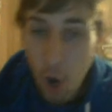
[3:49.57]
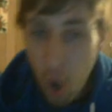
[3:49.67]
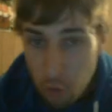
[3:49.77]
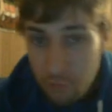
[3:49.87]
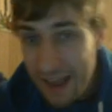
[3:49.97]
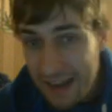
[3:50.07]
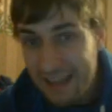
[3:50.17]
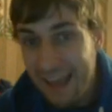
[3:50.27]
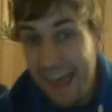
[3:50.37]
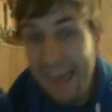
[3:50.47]

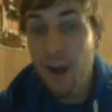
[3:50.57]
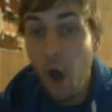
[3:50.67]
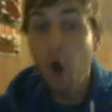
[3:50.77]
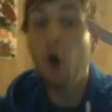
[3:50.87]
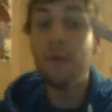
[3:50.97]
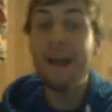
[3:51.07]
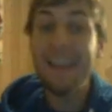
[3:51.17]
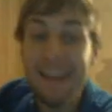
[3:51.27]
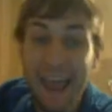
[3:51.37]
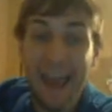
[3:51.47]
already, and
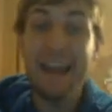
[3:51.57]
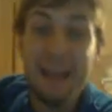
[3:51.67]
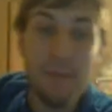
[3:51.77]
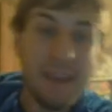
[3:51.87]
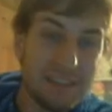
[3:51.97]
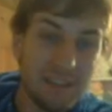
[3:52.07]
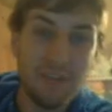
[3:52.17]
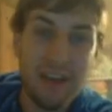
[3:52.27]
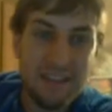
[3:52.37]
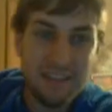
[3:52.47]
already an 80 base
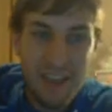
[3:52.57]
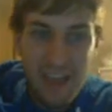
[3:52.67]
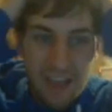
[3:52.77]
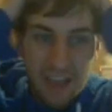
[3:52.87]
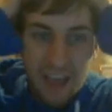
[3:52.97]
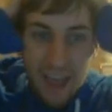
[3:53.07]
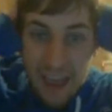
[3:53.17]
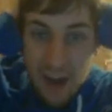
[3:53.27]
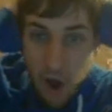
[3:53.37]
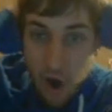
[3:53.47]
defense,
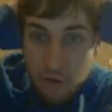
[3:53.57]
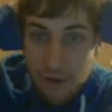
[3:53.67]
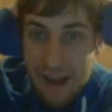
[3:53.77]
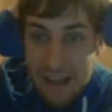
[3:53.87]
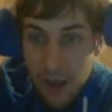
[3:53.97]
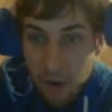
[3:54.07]
and already